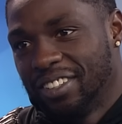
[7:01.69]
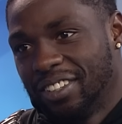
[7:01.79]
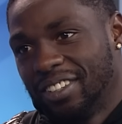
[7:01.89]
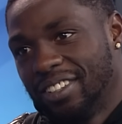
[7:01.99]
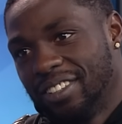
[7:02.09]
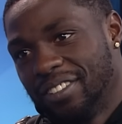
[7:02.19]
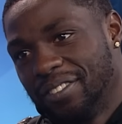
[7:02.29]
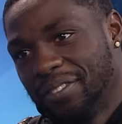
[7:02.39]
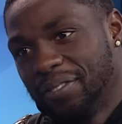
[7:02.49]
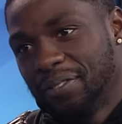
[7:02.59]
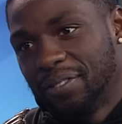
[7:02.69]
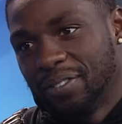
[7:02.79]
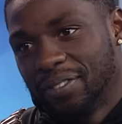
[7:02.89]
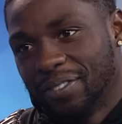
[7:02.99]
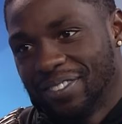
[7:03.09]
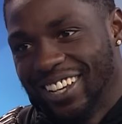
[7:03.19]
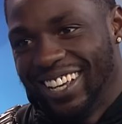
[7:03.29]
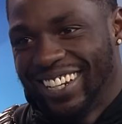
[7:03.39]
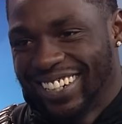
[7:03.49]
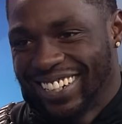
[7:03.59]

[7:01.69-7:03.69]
Okay, you don't give me quiet vibes, but